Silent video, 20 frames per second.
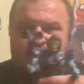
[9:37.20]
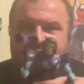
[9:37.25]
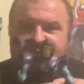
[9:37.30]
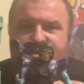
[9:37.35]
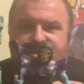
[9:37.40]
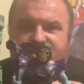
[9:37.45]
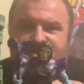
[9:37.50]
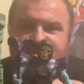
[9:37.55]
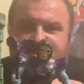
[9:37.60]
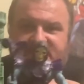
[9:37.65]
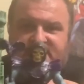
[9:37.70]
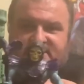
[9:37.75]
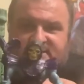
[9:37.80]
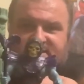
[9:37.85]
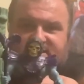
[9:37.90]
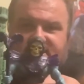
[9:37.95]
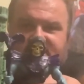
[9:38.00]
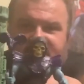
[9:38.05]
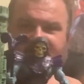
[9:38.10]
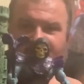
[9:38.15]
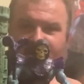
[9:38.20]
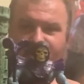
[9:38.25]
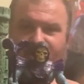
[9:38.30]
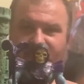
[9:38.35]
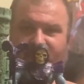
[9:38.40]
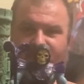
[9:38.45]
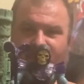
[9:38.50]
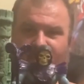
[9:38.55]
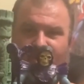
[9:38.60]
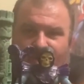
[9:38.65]

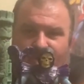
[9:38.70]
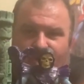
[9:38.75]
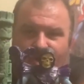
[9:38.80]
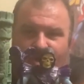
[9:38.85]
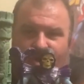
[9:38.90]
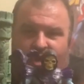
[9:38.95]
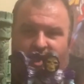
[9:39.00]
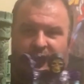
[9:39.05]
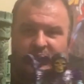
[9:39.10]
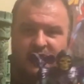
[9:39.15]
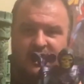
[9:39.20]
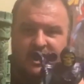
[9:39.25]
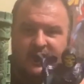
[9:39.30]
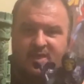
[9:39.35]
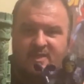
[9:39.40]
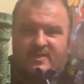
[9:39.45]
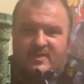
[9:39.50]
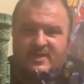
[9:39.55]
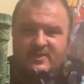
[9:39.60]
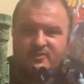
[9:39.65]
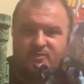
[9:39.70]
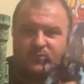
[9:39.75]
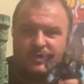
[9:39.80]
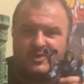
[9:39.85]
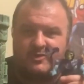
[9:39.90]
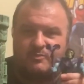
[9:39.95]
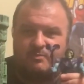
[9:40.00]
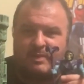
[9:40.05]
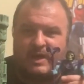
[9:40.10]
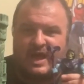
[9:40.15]
Skeletor. This
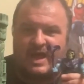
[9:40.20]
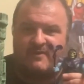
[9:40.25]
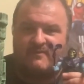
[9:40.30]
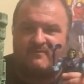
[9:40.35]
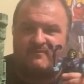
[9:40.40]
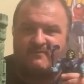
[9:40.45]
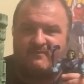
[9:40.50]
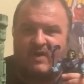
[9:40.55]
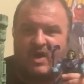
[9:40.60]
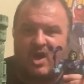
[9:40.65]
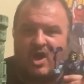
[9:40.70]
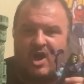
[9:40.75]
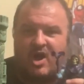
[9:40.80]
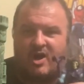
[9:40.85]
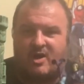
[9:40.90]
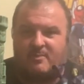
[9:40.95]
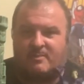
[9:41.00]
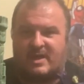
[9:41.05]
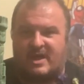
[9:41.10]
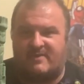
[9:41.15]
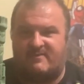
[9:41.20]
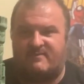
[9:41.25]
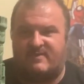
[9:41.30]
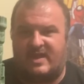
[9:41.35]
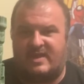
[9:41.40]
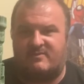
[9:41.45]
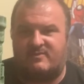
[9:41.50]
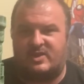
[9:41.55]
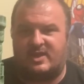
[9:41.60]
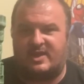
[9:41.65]
was by far my
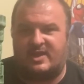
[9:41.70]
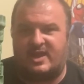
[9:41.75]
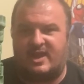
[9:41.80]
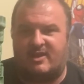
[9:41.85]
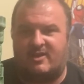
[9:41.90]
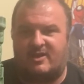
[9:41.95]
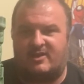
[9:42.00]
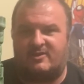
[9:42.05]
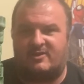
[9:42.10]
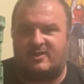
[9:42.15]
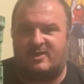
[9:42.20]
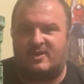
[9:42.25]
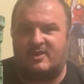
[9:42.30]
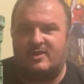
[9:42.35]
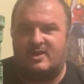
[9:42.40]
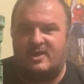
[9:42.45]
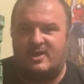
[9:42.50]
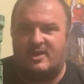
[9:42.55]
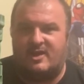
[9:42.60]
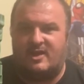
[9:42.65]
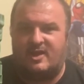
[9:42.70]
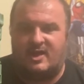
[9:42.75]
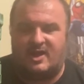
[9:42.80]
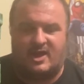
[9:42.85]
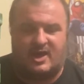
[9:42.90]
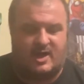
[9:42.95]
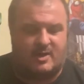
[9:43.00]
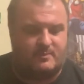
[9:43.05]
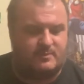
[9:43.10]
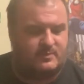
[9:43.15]
favorite character.
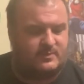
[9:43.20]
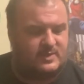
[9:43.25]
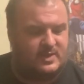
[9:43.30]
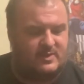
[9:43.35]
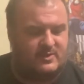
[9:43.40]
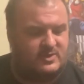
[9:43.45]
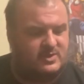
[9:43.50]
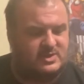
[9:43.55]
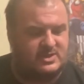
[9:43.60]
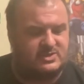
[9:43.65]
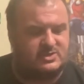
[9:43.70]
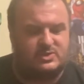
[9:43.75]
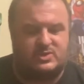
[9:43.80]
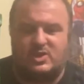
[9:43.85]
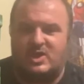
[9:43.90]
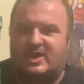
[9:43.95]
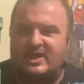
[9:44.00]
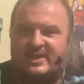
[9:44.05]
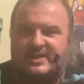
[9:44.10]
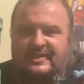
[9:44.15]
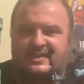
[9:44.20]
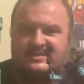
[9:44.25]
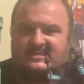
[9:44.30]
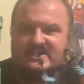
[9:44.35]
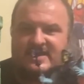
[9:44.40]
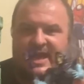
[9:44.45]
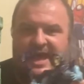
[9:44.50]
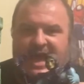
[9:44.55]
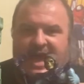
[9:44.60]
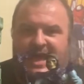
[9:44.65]
You just look at this
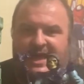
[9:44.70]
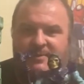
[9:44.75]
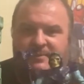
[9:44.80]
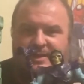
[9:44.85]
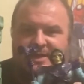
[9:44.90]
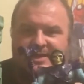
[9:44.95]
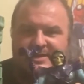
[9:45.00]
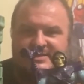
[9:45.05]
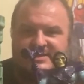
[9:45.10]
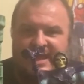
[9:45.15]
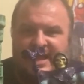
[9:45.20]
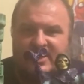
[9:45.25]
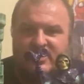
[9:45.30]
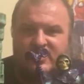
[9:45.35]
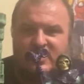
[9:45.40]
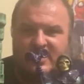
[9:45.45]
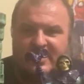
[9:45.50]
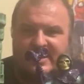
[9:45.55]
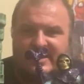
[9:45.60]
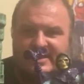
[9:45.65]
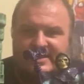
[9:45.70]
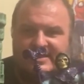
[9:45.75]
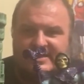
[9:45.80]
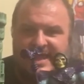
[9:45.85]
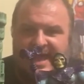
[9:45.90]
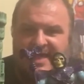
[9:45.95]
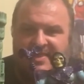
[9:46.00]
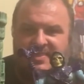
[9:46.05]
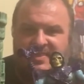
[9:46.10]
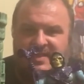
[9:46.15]
guy. I mean, it's like looking
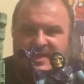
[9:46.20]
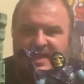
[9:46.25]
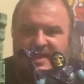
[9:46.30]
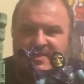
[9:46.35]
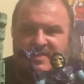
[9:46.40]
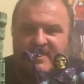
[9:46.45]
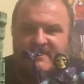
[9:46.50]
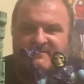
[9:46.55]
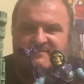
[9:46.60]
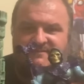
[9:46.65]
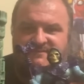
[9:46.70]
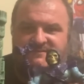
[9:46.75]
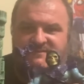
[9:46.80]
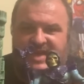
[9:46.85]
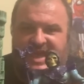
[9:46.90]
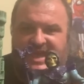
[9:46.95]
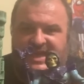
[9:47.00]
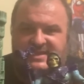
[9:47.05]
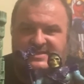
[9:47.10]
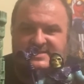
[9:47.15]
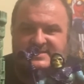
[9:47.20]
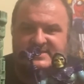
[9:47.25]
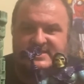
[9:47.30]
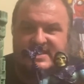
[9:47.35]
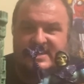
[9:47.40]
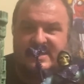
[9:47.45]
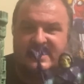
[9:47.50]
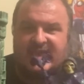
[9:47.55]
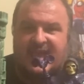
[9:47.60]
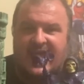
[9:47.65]
death in the face.
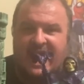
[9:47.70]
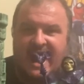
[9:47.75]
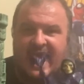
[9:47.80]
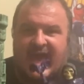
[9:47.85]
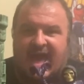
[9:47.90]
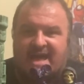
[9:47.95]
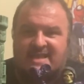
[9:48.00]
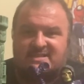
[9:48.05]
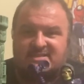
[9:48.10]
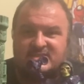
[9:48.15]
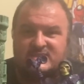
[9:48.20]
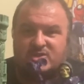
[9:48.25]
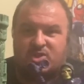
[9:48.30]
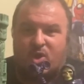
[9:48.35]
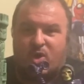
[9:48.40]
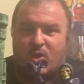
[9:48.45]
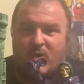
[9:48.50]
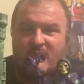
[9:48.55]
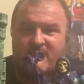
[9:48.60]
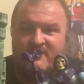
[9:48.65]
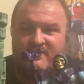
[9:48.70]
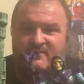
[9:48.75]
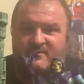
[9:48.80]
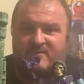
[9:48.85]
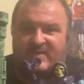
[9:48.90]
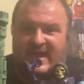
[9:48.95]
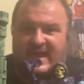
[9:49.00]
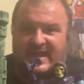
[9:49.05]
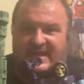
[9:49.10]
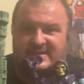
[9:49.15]
He has no
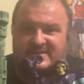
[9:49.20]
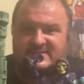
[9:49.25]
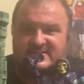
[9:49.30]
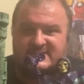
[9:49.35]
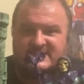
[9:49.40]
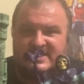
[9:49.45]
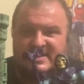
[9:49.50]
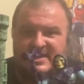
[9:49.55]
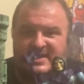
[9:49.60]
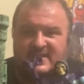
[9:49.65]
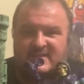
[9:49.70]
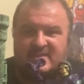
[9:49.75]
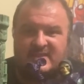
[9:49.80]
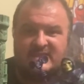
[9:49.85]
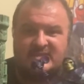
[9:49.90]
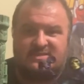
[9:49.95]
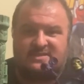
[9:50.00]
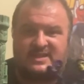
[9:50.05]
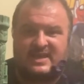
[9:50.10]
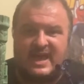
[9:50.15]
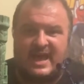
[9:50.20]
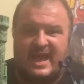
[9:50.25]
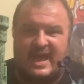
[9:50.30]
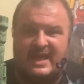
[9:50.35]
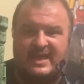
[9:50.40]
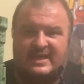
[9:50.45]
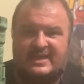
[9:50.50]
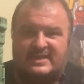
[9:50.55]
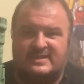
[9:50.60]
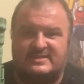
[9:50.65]
face. This guy
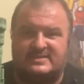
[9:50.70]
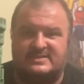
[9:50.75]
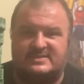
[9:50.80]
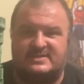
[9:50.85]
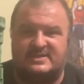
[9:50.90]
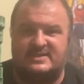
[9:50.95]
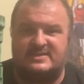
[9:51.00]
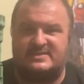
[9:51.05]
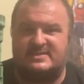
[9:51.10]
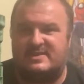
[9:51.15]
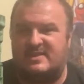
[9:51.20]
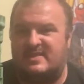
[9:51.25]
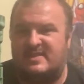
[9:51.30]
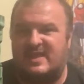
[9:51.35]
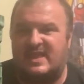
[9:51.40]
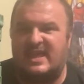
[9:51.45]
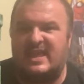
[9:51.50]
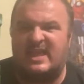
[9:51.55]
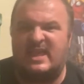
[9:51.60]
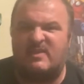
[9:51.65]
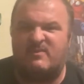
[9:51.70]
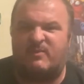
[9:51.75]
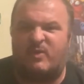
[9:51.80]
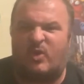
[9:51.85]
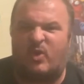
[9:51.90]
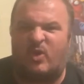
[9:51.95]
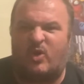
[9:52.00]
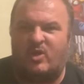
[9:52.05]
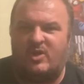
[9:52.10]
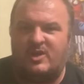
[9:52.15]
is just the
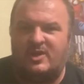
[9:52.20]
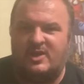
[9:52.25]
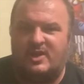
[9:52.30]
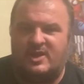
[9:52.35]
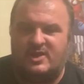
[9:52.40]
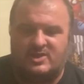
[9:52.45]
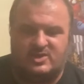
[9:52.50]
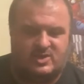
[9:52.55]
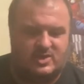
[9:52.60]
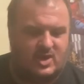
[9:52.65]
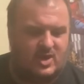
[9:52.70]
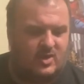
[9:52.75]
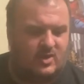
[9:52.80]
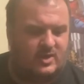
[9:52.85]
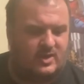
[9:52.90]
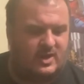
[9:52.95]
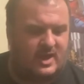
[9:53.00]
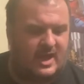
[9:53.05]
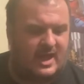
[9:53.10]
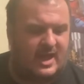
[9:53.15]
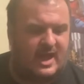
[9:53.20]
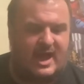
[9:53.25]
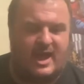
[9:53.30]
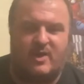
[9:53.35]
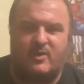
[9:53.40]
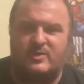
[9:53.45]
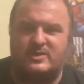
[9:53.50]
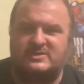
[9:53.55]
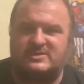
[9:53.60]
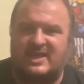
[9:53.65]
evil, you know, and I
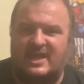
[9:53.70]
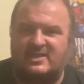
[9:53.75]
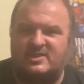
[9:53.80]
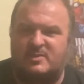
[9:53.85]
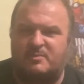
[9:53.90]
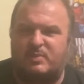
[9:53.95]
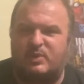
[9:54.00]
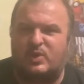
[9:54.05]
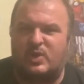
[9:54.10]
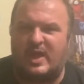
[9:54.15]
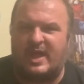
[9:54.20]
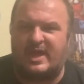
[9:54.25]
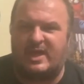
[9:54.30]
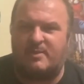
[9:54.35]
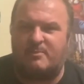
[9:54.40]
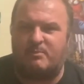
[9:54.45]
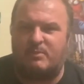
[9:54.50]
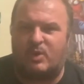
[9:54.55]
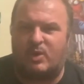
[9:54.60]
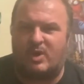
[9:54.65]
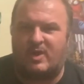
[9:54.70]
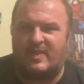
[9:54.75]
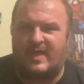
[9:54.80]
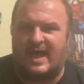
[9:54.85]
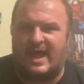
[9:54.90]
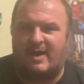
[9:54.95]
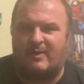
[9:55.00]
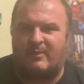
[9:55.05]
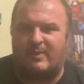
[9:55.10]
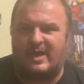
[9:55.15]
always like to play him more
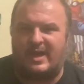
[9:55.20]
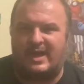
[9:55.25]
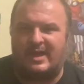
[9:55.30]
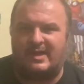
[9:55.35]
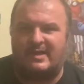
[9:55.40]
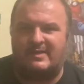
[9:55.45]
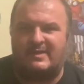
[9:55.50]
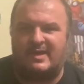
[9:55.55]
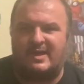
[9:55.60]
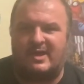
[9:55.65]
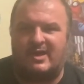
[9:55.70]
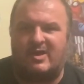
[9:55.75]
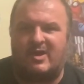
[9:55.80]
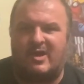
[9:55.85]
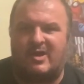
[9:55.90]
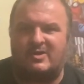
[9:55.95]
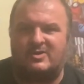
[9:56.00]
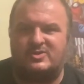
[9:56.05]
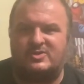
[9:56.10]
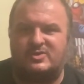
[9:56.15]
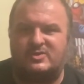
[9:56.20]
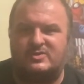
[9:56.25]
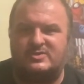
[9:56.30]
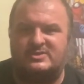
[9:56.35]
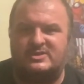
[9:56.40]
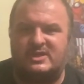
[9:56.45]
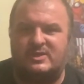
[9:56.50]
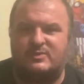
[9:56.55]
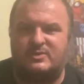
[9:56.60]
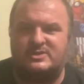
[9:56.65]
that way. In the
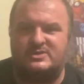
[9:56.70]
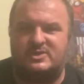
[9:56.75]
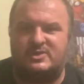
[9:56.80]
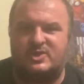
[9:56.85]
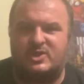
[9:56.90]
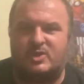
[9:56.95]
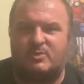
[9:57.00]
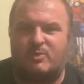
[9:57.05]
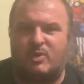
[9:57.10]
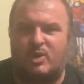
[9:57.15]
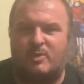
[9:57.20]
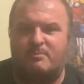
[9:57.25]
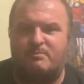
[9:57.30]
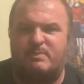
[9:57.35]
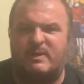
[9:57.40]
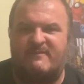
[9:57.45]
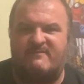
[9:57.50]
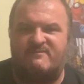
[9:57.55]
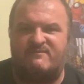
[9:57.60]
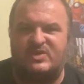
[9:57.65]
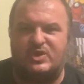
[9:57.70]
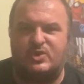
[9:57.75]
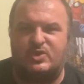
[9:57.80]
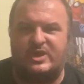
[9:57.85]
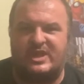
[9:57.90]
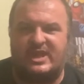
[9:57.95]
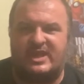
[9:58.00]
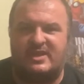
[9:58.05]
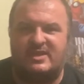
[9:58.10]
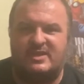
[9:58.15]
cartoons, he was a little more
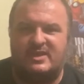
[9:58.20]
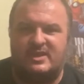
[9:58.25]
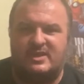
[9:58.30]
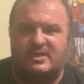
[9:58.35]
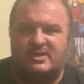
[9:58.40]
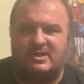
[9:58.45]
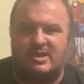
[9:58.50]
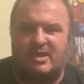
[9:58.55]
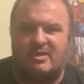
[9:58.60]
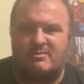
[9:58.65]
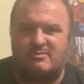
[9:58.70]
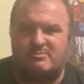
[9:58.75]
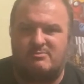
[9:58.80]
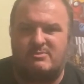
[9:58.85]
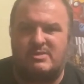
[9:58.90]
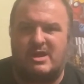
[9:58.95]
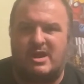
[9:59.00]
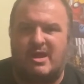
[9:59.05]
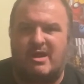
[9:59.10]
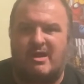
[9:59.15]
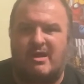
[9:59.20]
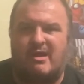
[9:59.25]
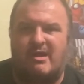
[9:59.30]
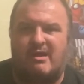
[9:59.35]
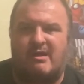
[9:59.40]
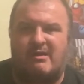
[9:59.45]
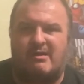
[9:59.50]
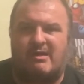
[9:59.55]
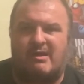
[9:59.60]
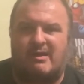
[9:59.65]
buffoony, you know,
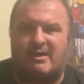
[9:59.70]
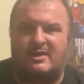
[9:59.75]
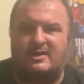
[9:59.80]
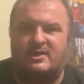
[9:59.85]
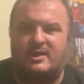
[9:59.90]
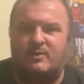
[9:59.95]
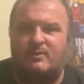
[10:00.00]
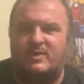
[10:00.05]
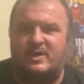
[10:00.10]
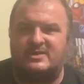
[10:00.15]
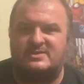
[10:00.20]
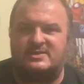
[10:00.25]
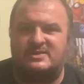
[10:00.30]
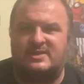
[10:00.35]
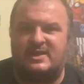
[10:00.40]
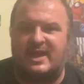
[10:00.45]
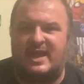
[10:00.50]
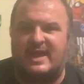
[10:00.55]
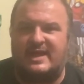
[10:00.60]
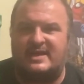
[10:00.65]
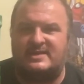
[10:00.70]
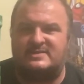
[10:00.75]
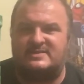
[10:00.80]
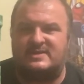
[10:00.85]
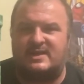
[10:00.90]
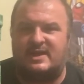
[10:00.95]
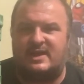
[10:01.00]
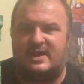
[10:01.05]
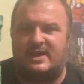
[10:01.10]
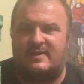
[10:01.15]
and it wasn't as
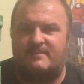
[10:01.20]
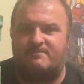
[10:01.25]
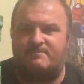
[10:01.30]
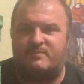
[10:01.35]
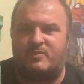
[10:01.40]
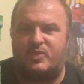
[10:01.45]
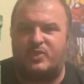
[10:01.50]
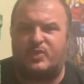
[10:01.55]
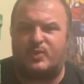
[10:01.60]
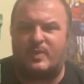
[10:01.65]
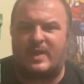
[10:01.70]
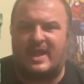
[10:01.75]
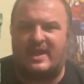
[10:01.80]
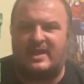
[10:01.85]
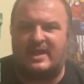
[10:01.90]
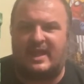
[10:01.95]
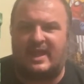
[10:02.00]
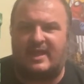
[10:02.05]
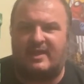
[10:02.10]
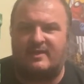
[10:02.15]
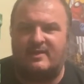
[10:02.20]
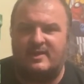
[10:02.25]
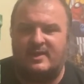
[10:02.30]
threatening.